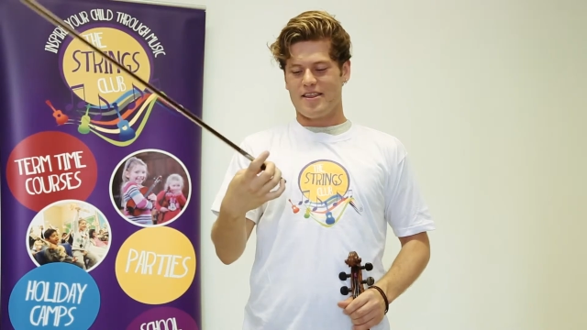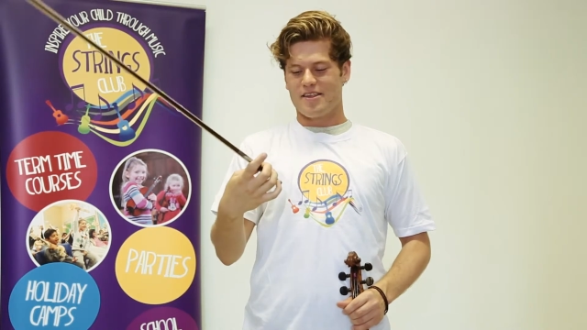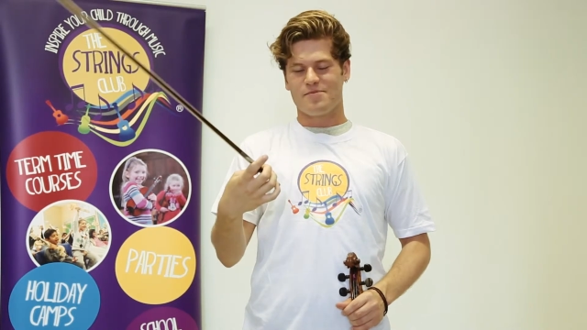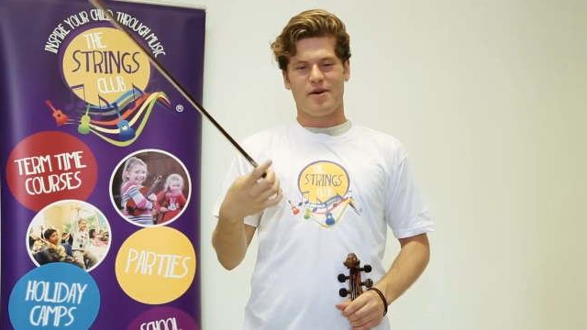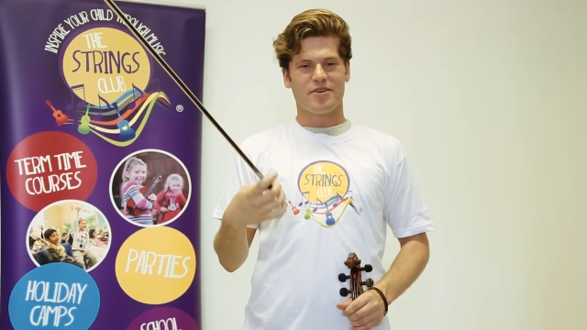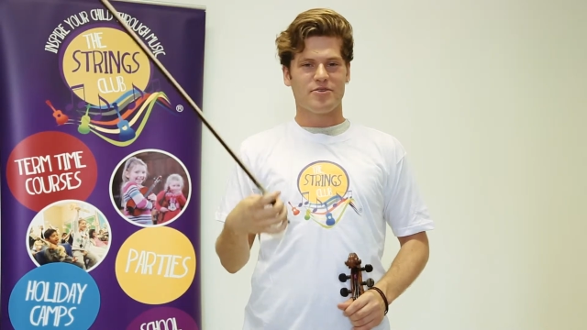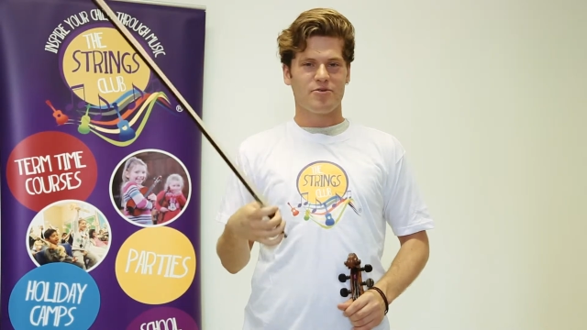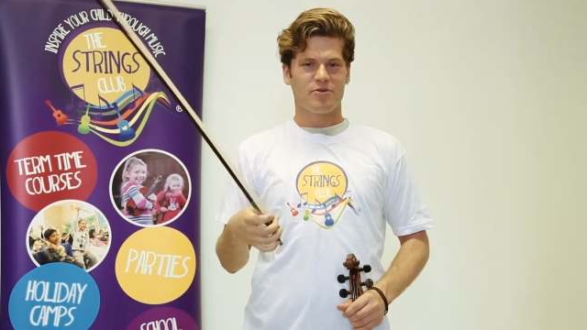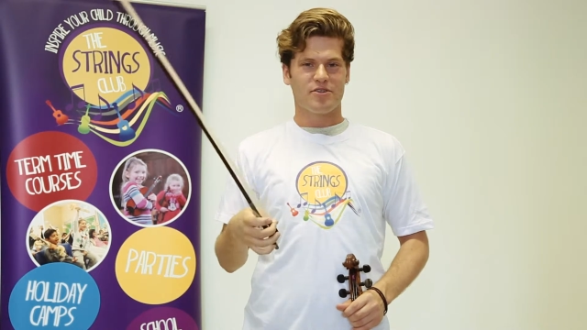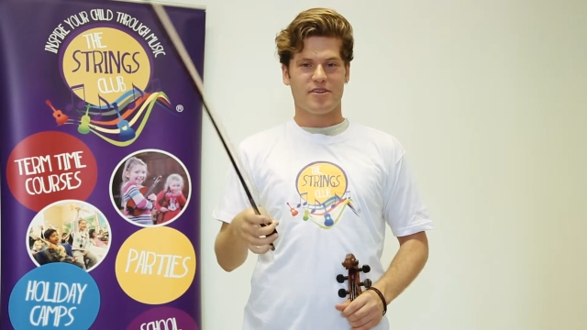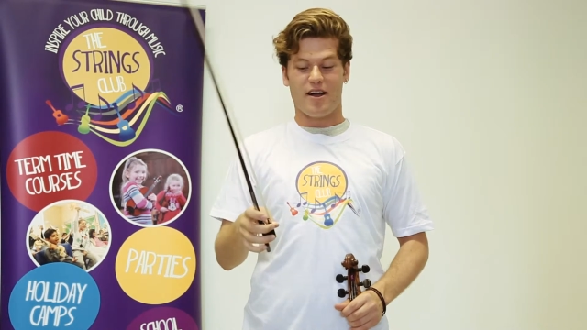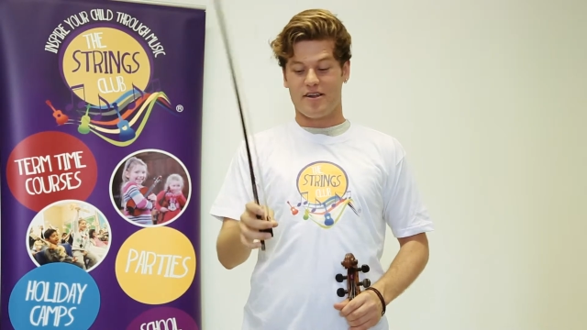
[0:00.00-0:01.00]
The spider crawl
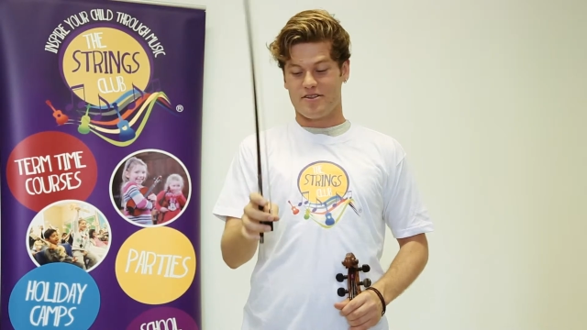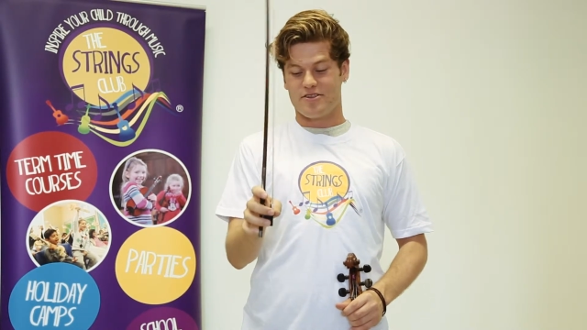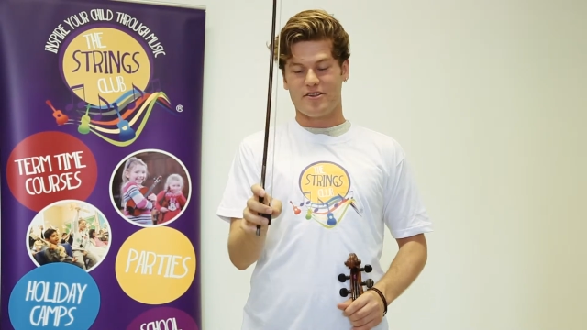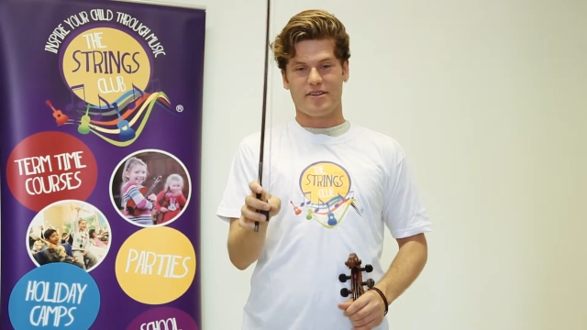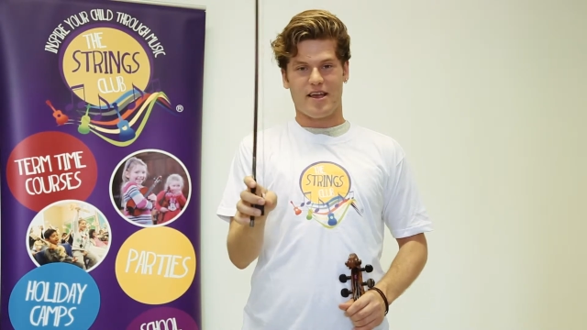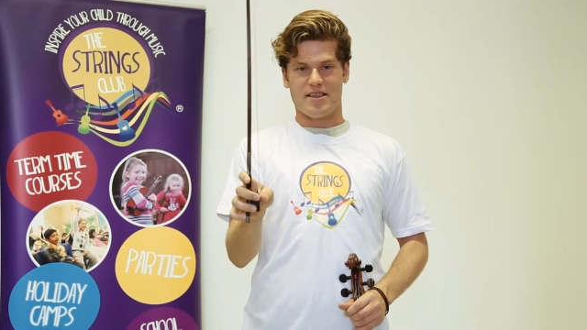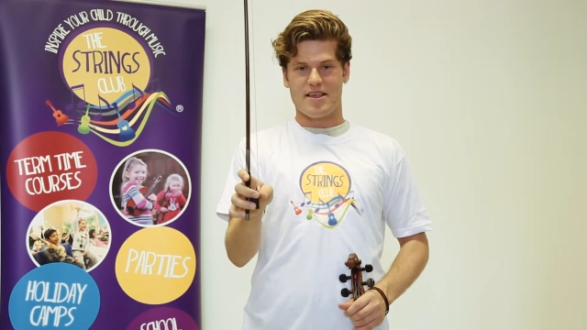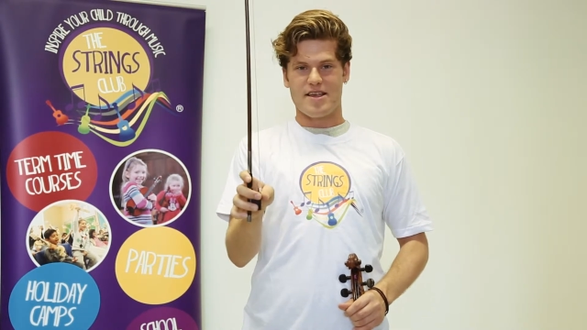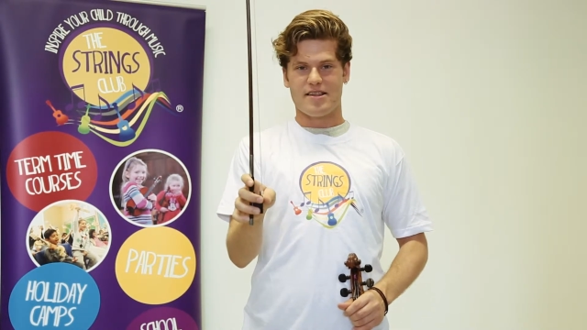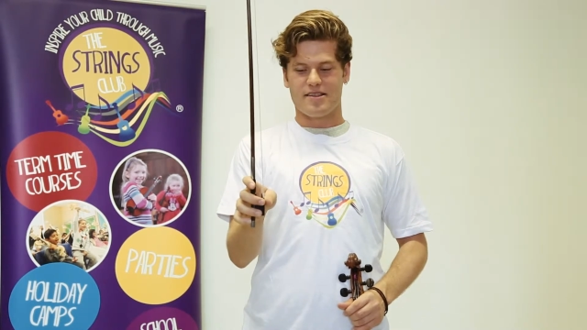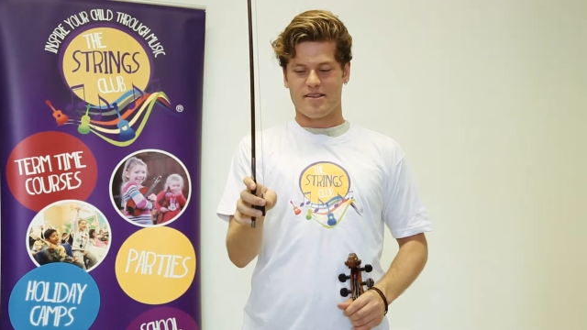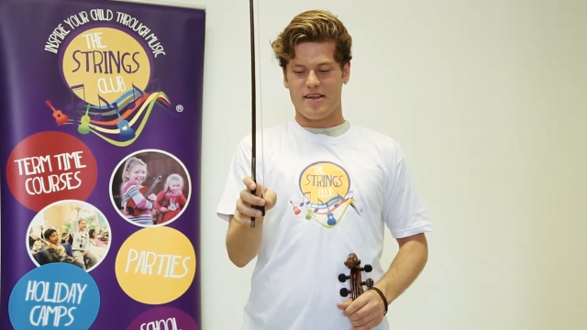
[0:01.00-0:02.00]
starts just like
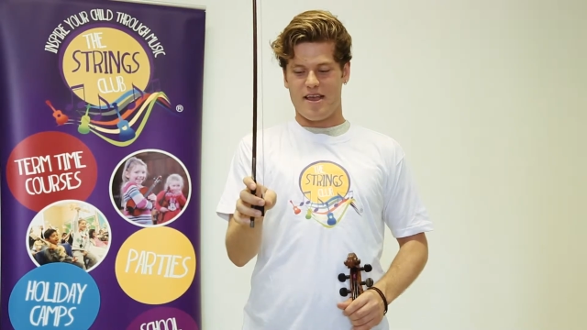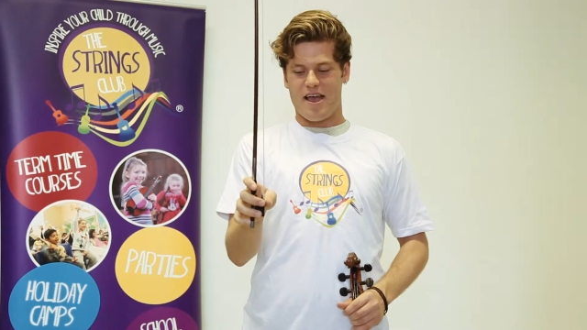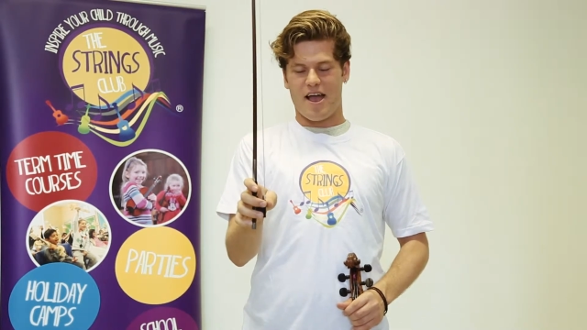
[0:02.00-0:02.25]
this.